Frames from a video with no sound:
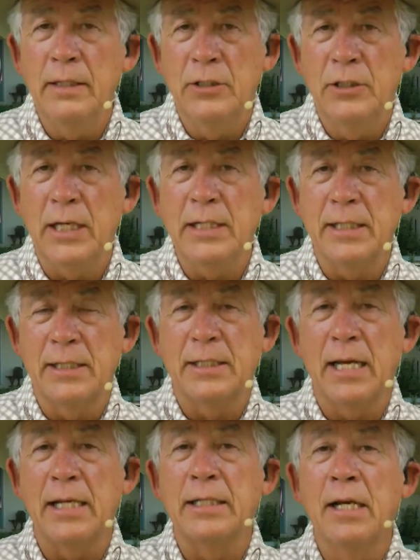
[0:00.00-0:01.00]
Jesus
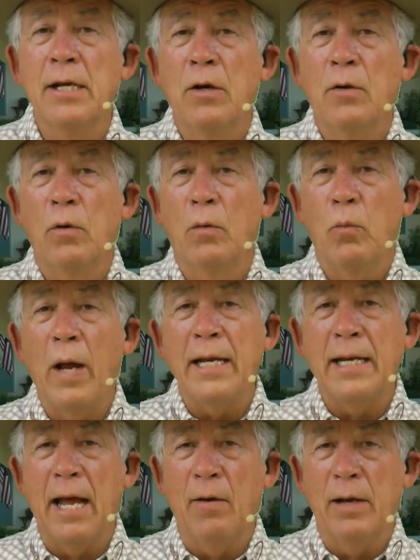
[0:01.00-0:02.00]
says, well,
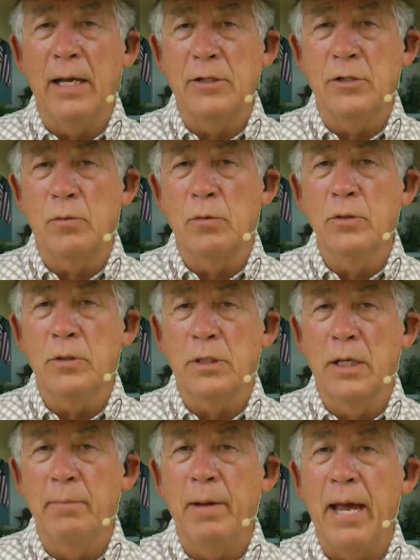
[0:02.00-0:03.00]
Wait now in
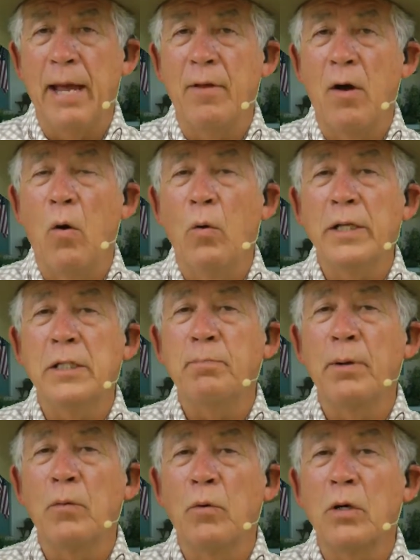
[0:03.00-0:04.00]
Jerusalem, and the Holy
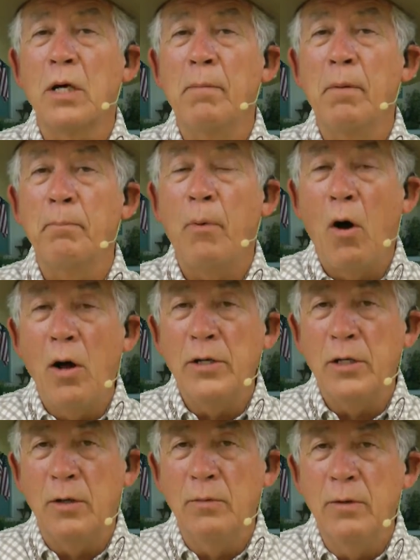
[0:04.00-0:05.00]
Spirit will come
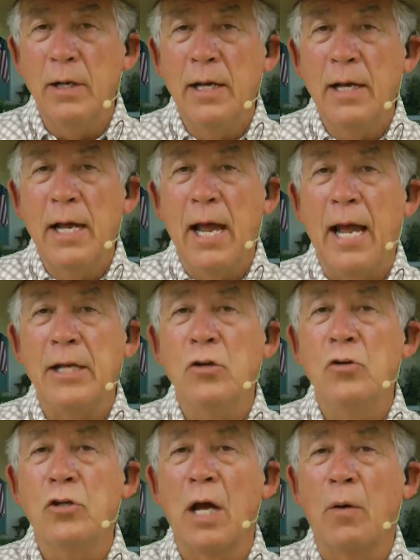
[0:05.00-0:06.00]
upon you, and
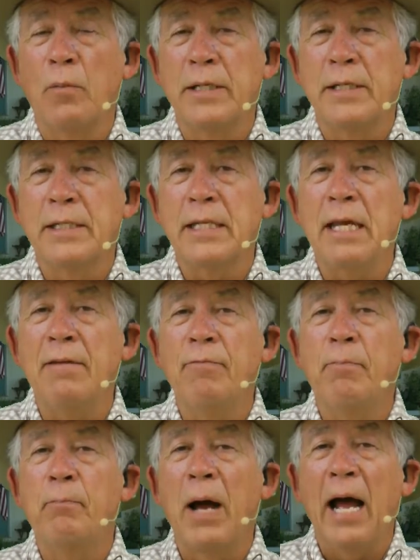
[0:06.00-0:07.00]
you shall
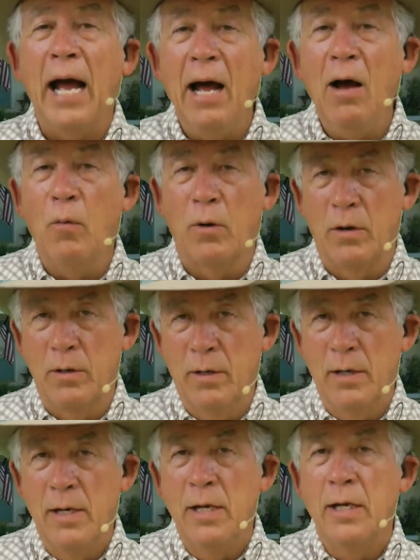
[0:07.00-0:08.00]
receive power
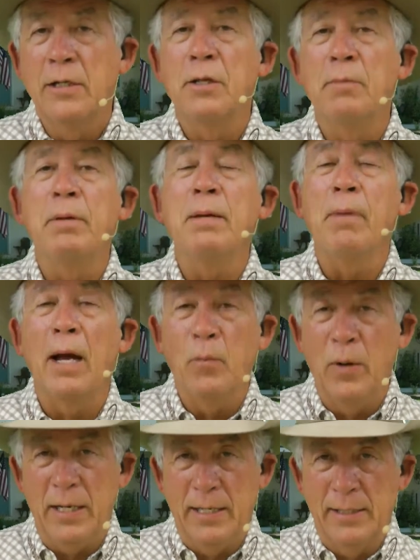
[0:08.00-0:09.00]
to be my
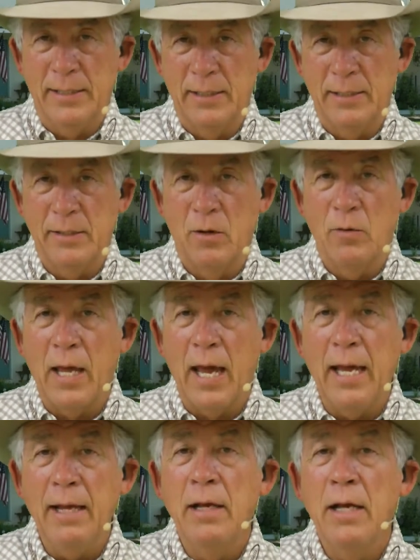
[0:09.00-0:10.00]
witnesses,
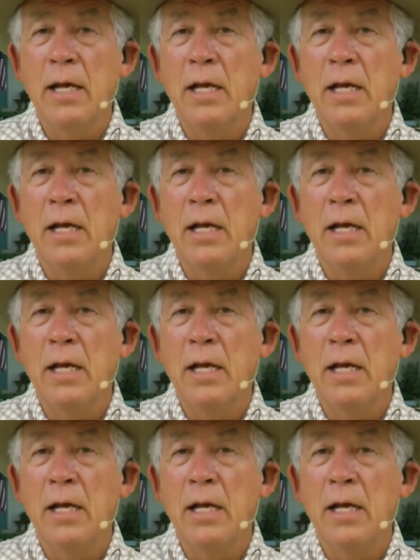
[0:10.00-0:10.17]
okay?